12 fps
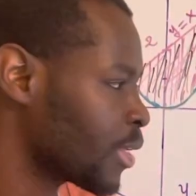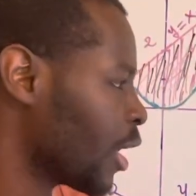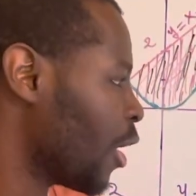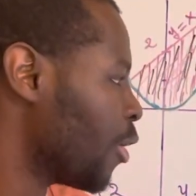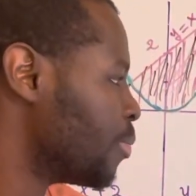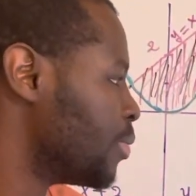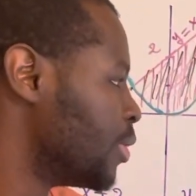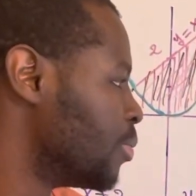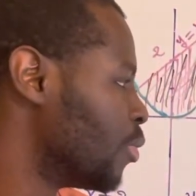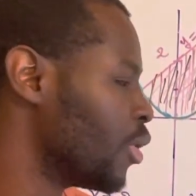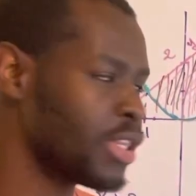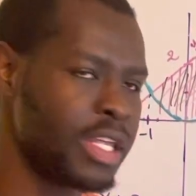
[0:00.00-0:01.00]
I'll be
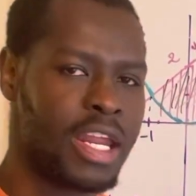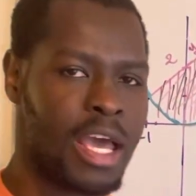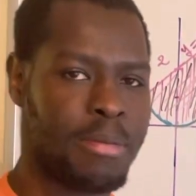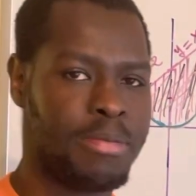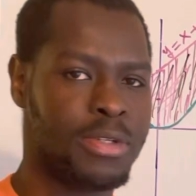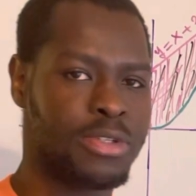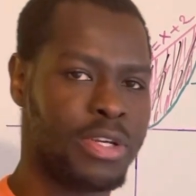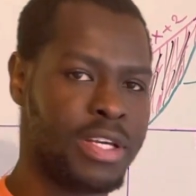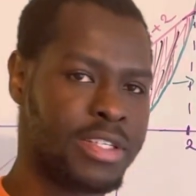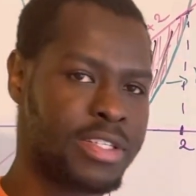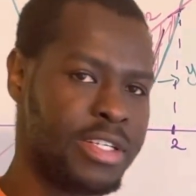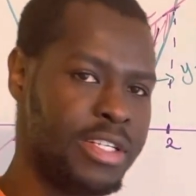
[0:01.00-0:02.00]
more than happy to
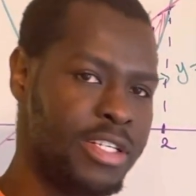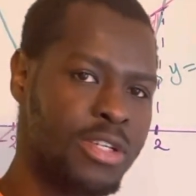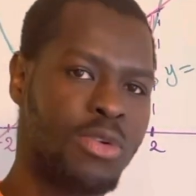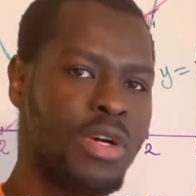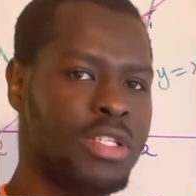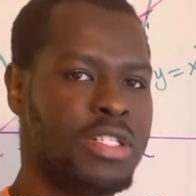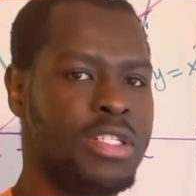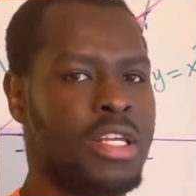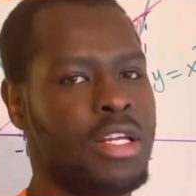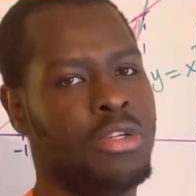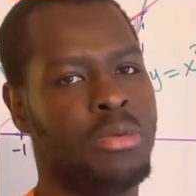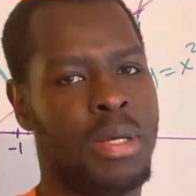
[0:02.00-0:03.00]
answer any question that
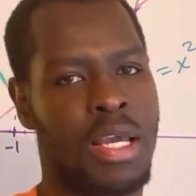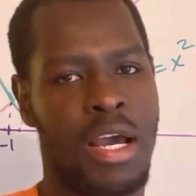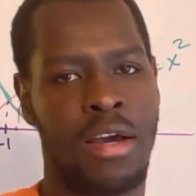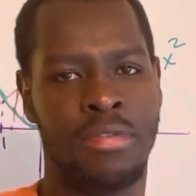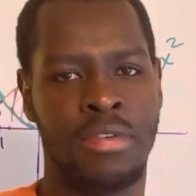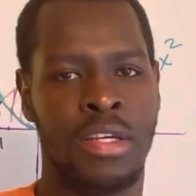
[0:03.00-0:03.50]
you may have.